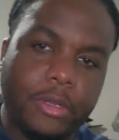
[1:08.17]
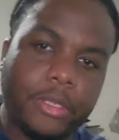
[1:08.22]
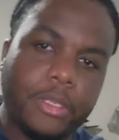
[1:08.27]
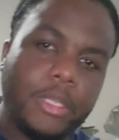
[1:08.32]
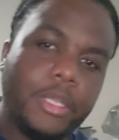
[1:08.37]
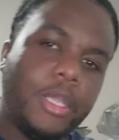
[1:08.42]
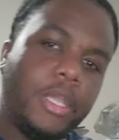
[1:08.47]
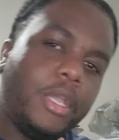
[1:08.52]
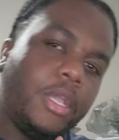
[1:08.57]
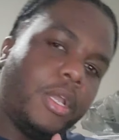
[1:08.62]
All
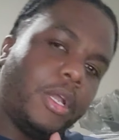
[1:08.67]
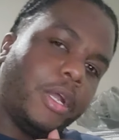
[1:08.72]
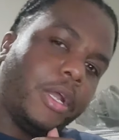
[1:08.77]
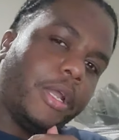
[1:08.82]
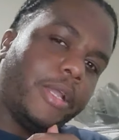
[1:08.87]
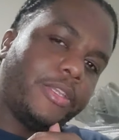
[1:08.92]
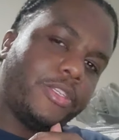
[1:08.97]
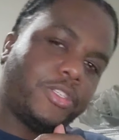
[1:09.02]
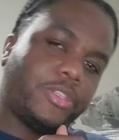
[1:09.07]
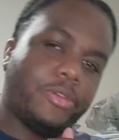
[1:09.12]

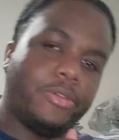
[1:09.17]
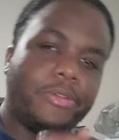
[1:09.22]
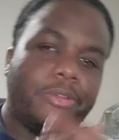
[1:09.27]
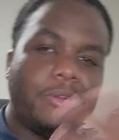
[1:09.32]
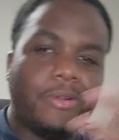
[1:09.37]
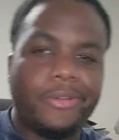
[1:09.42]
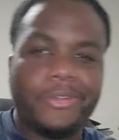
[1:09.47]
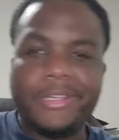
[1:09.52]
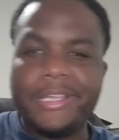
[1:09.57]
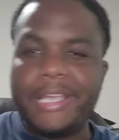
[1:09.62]
right, so
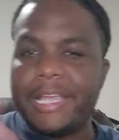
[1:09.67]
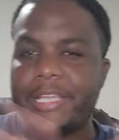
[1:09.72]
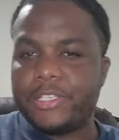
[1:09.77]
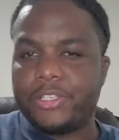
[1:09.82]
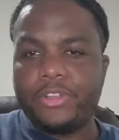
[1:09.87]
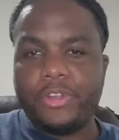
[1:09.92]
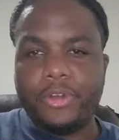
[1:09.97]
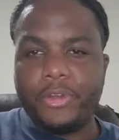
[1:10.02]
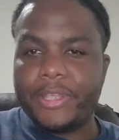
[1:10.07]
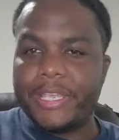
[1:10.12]
you guys
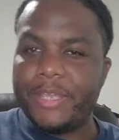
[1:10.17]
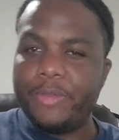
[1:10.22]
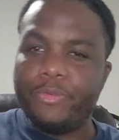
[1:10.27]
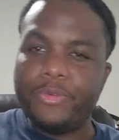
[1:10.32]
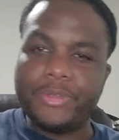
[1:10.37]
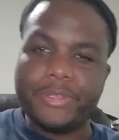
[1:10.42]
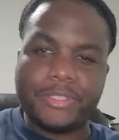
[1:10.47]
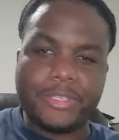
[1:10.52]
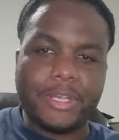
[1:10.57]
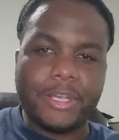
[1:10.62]
know he
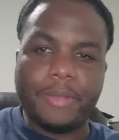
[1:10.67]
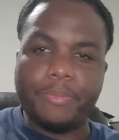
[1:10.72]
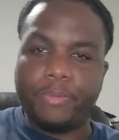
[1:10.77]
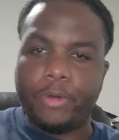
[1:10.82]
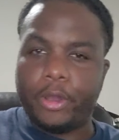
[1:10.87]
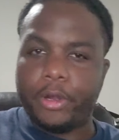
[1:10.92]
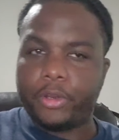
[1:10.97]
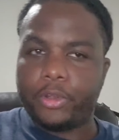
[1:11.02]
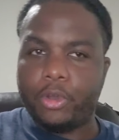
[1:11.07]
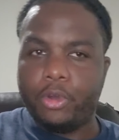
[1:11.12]
was
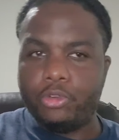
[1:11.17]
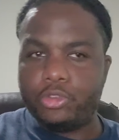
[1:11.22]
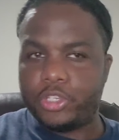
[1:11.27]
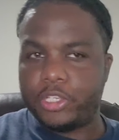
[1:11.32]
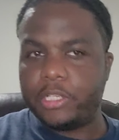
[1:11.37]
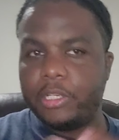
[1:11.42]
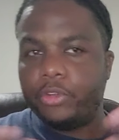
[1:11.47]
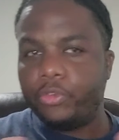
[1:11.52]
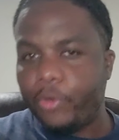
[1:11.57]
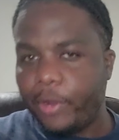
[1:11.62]
part of
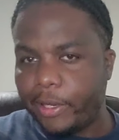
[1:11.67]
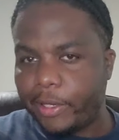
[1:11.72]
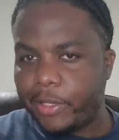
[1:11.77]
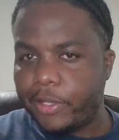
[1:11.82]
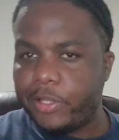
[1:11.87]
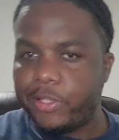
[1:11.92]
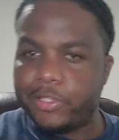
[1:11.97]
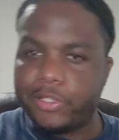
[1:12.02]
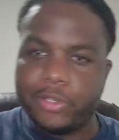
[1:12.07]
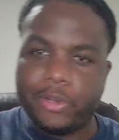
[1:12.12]
Coachella
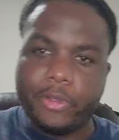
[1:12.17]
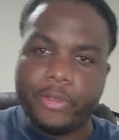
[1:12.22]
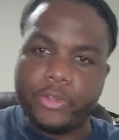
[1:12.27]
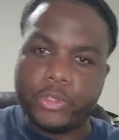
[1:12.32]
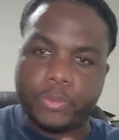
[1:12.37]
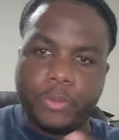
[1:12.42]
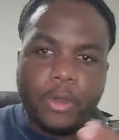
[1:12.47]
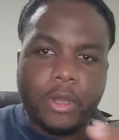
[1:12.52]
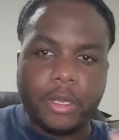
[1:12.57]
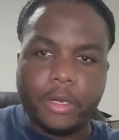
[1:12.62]
Records. You know,
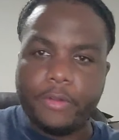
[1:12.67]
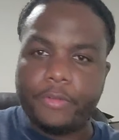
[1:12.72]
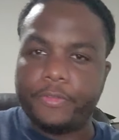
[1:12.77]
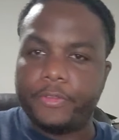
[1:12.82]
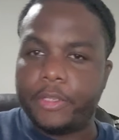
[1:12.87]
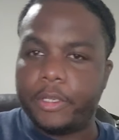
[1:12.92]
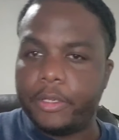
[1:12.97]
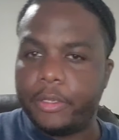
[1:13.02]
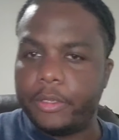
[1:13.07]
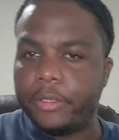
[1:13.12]
he's part of
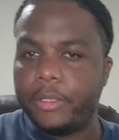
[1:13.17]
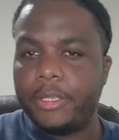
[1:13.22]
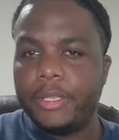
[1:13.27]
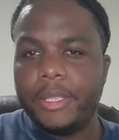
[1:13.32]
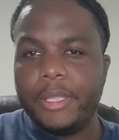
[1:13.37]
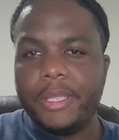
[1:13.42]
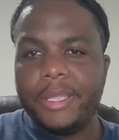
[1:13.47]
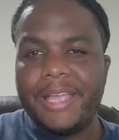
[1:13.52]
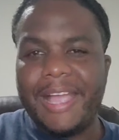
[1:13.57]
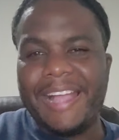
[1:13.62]
the,
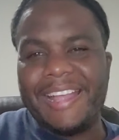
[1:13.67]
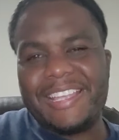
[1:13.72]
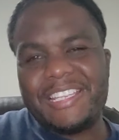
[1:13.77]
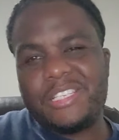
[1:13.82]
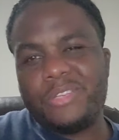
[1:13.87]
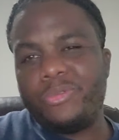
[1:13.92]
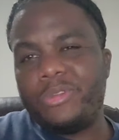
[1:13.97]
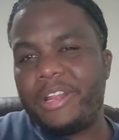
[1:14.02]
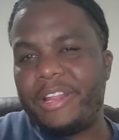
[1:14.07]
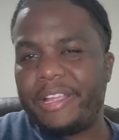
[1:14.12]
I guess
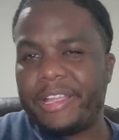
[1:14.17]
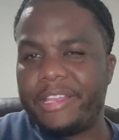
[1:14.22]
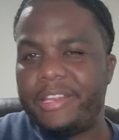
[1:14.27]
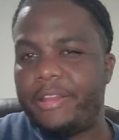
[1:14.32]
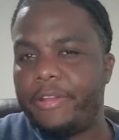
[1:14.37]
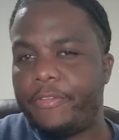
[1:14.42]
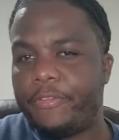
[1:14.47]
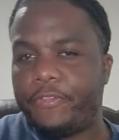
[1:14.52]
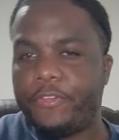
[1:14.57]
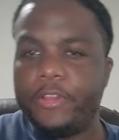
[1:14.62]
even like
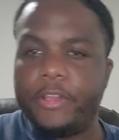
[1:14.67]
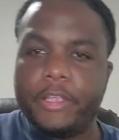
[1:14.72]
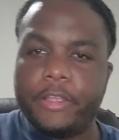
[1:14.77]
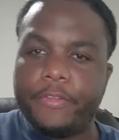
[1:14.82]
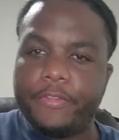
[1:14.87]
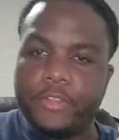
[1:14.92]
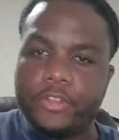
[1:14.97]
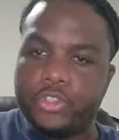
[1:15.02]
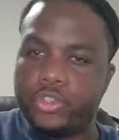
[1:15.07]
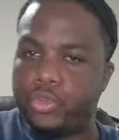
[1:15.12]
an affiliate
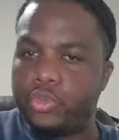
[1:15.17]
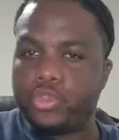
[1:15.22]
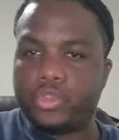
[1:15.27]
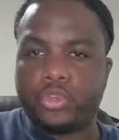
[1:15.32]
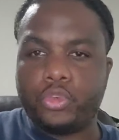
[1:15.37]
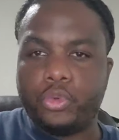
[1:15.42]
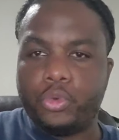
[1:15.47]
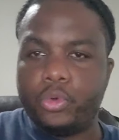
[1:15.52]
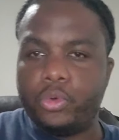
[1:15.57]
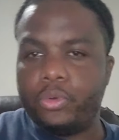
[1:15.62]
of the Juice
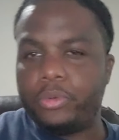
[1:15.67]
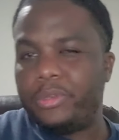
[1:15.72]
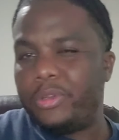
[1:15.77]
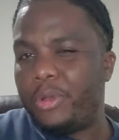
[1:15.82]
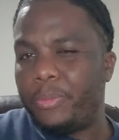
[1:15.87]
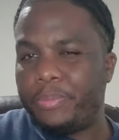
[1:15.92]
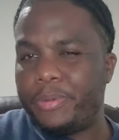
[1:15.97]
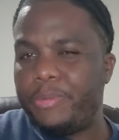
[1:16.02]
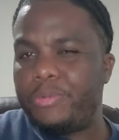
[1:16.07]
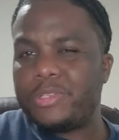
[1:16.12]
Crew. You
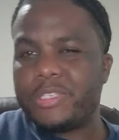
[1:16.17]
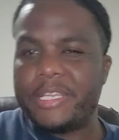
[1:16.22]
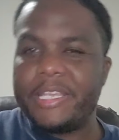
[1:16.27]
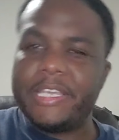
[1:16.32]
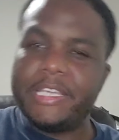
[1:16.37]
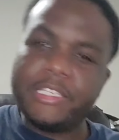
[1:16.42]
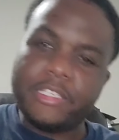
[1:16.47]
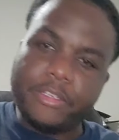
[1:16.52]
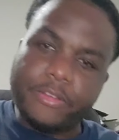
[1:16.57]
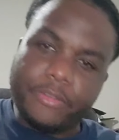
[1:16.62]
know, people say
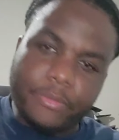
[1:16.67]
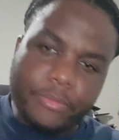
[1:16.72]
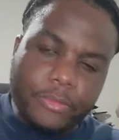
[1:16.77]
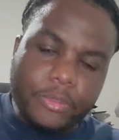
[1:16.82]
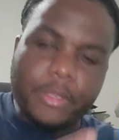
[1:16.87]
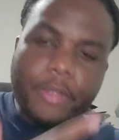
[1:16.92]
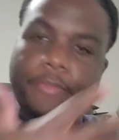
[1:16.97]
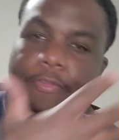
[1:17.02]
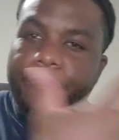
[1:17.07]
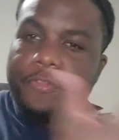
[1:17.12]
he's an
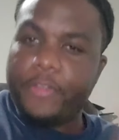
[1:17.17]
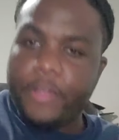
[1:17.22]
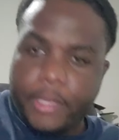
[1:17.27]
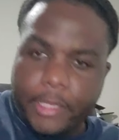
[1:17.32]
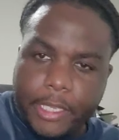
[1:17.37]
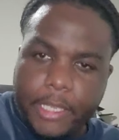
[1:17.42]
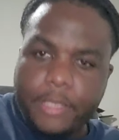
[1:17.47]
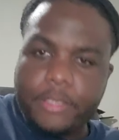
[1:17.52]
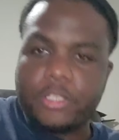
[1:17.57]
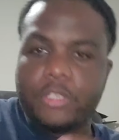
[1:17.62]

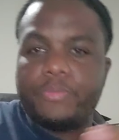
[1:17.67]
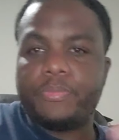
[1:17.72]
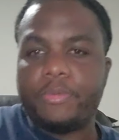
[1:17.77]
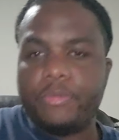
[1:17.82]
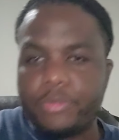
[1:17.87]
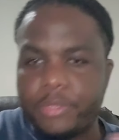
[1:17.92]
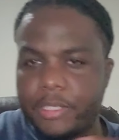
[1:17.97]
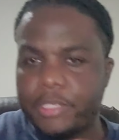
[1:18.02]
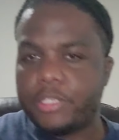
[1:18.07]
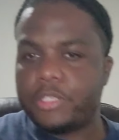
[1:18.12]
affiliate. Some
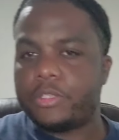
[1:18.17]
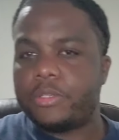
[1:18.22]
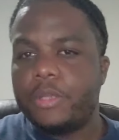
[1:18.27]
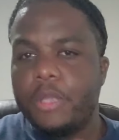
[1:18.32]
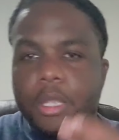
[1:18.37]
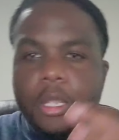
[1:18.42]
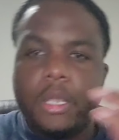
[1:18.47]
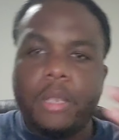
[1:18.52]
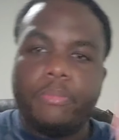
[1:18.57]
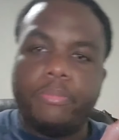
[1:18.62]
people say he's
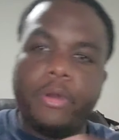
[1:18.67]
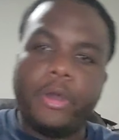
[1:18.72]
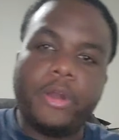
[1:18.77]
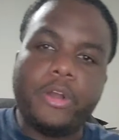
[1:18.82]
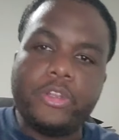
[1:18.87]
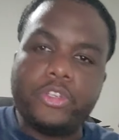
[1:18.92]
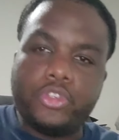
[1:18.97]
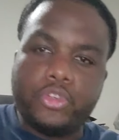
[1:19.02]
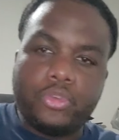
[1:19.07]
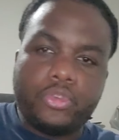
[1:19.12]
part
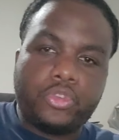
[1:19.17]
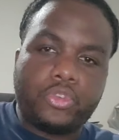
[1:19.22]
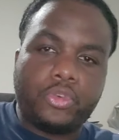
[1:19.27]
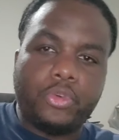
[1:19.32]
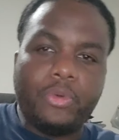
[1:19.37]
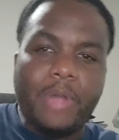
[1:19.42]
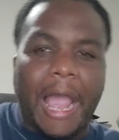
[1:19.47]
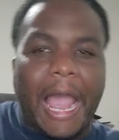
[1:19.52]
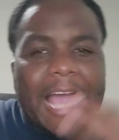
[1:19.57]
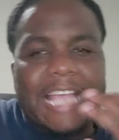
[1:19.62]
of the Juice
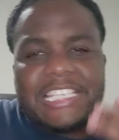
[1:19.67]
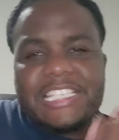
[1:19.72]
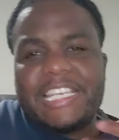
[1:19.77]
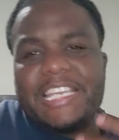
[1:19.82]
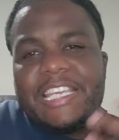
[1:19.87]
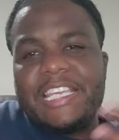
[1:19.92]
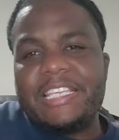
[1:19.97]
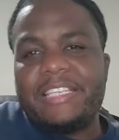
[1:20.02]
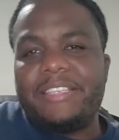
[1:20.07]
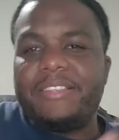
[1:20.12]
Crew. I say
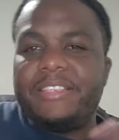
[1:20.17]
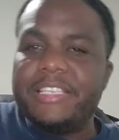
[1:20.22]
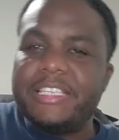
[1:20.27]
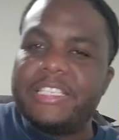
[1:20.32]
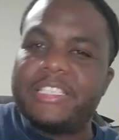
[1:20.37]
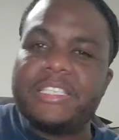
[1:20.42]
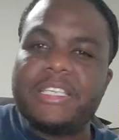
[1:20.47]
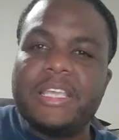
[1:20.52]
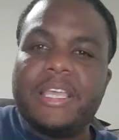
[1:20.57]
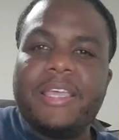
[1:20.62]

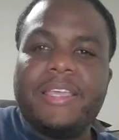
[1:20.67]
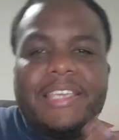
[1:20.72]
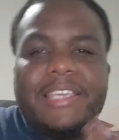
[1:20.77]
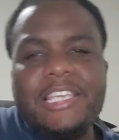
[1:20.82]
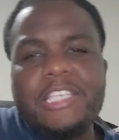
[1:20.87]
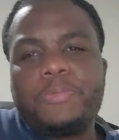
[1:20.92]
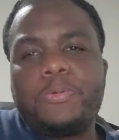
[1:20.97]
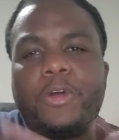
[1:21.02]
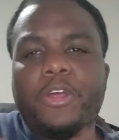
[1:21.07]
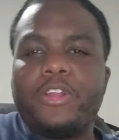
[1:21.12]
he's
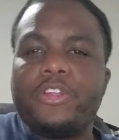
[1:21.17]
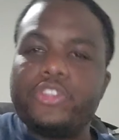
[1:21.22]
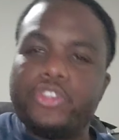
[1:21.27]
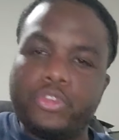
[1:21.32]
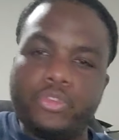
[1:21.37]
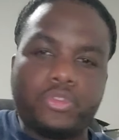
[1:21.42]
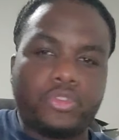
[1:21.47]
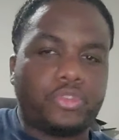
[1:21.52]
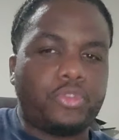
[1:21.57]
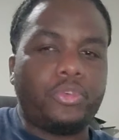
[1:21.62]
part of the
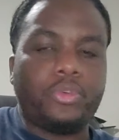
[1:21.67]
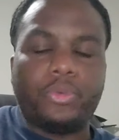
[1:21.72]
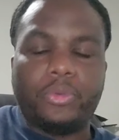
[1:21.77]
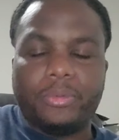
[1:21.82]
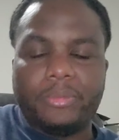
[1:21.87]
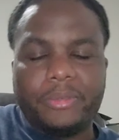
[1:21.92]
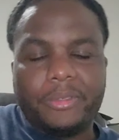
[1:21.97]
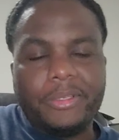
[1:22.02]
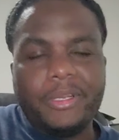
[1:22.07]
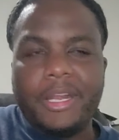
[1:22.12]
Juice Crew.
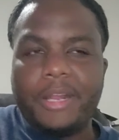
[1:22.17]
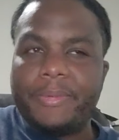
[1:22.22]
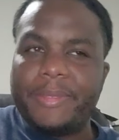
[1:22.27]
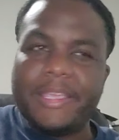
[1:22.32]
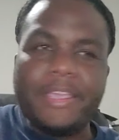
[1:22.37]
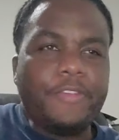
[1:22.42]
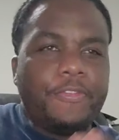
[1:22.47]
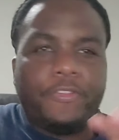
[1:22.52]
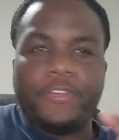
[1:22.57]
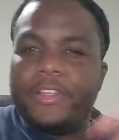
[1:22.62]
You know what I mean?
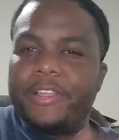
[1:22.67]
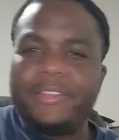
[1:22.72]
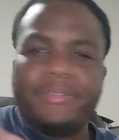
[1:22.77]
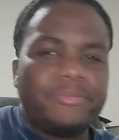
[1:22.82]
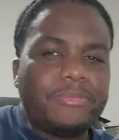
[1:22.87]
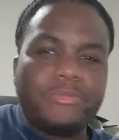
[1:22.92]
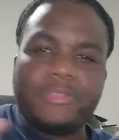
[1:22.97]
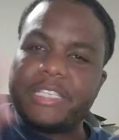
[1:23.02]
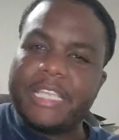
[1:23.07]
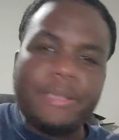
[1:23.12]
If
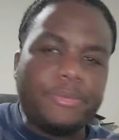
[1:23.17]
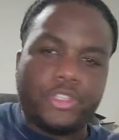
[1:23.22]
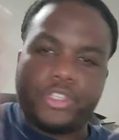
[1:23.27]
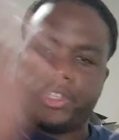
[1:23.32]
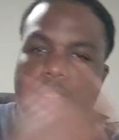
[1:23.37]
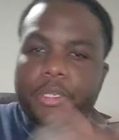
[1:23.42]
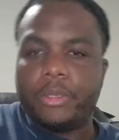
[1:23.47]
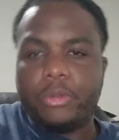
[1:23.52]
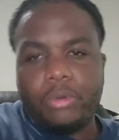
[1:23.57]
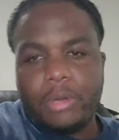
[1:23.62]
same
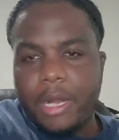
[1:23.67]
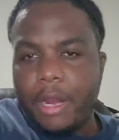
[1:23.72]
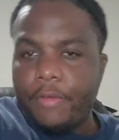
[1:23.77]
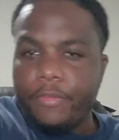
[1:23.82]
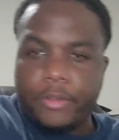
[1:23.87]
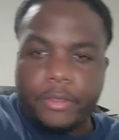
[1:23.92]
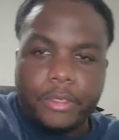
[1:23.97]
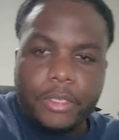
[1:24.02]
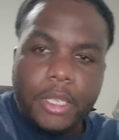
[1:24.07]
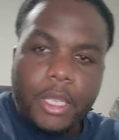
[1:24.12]
shit,
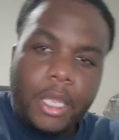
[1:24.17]
whatever.